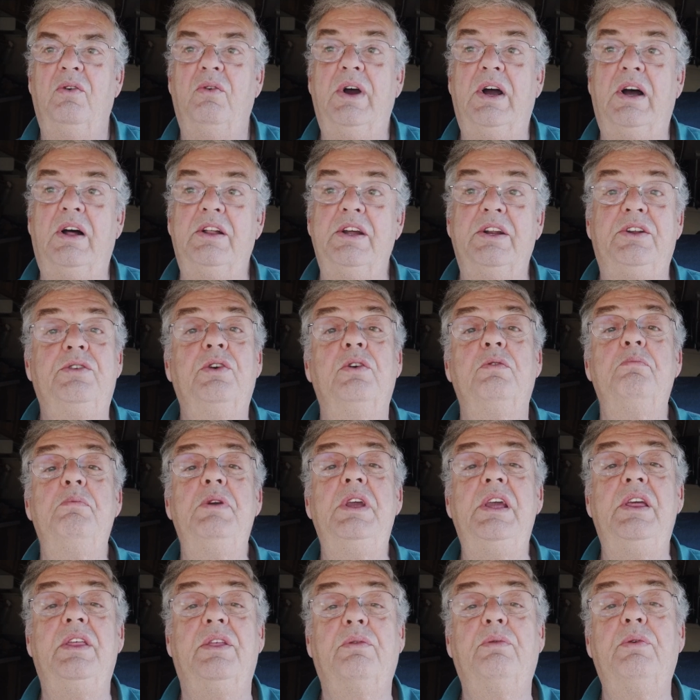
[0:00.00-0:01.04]
Well, it took
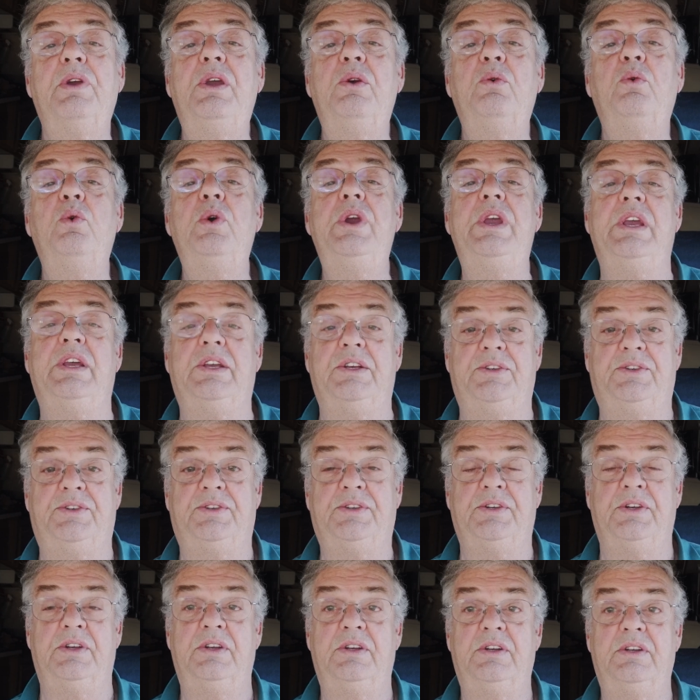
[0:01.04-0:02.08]
me 3
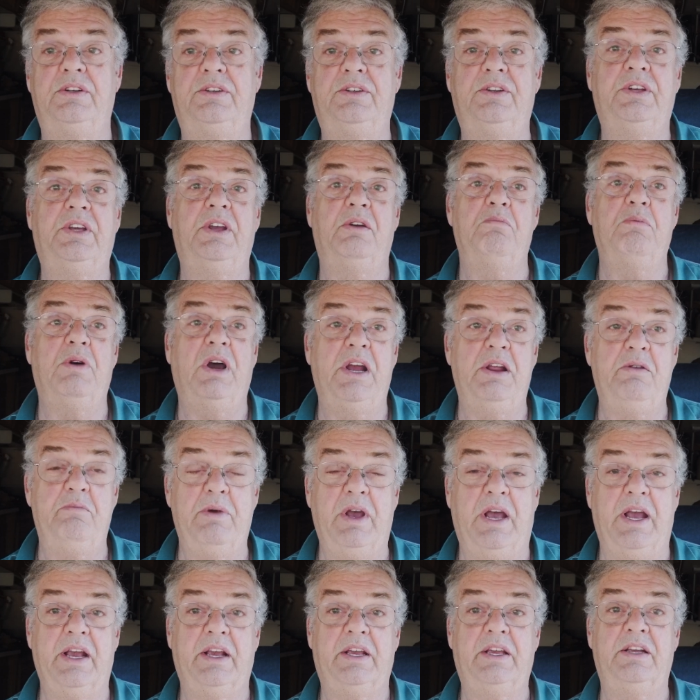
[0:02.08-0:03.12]
weeks to get
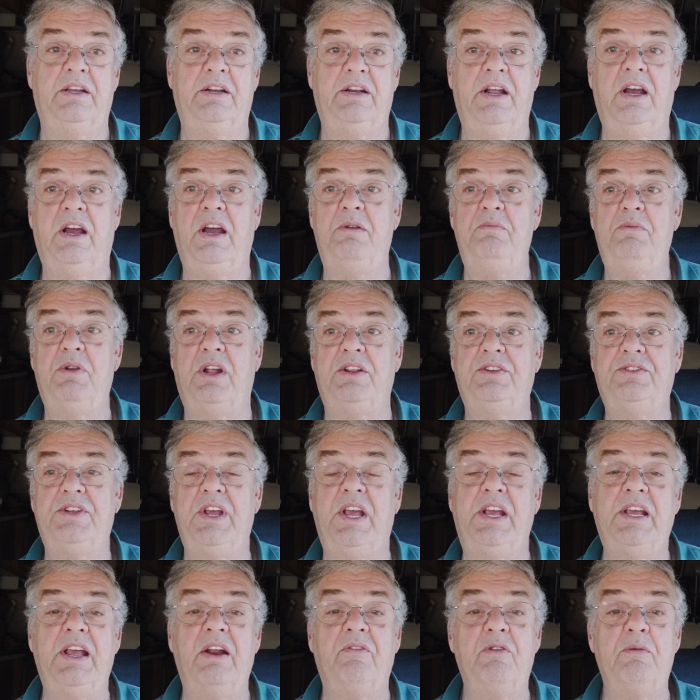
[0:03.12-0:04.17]
mine back. Now, I'm not
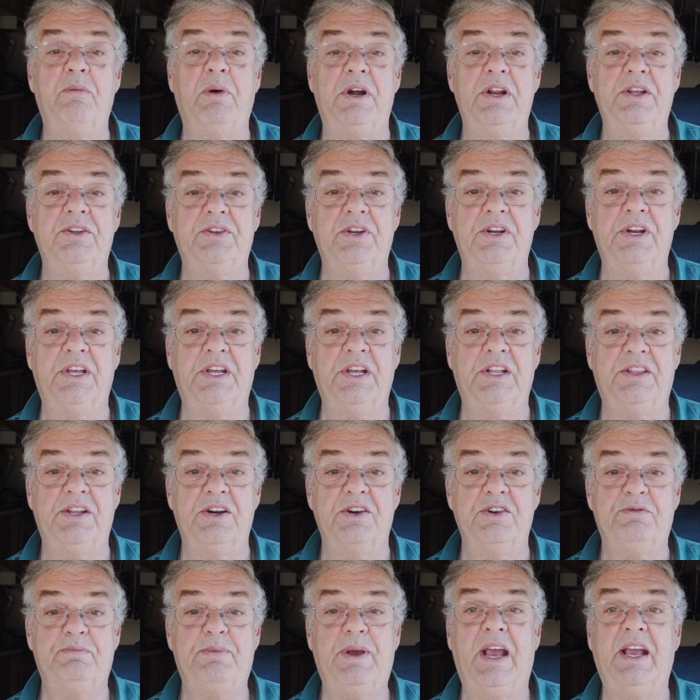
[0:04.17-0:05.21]
saying everybody's going to get
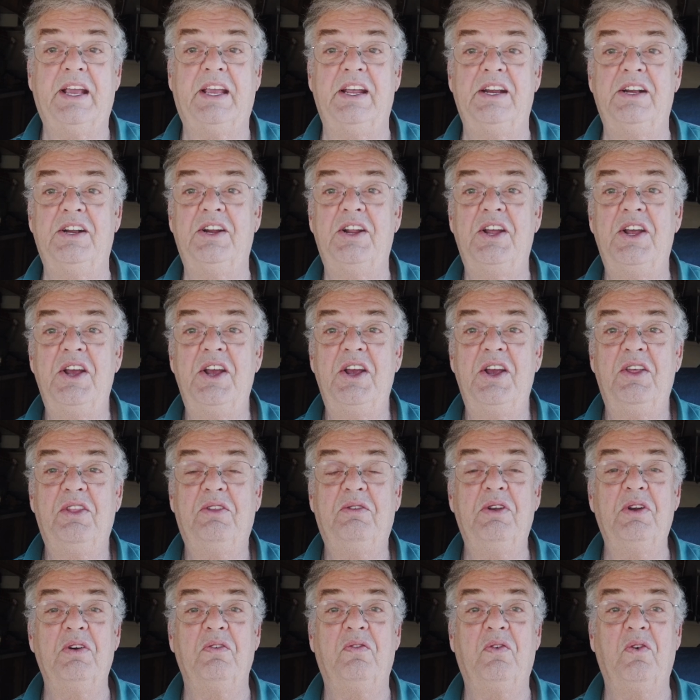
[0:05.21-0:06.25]
theirs back in
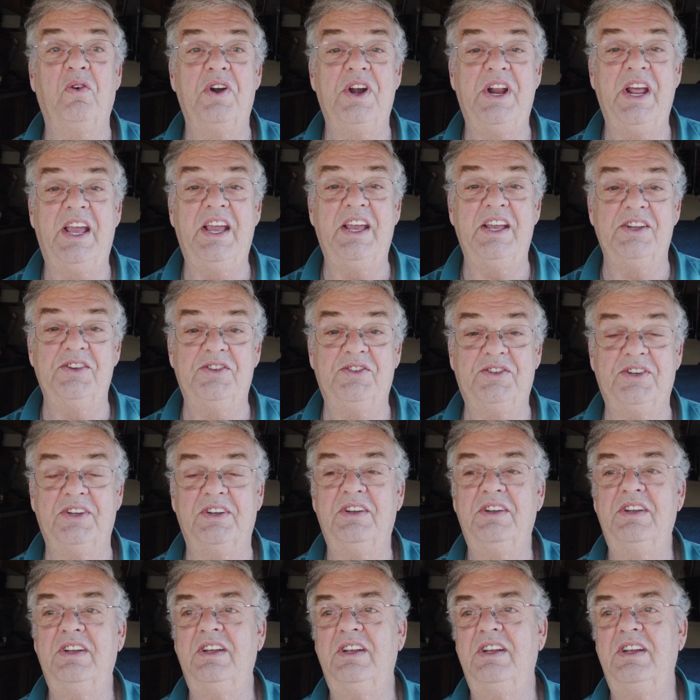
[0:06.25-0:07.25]
3 or 4 days.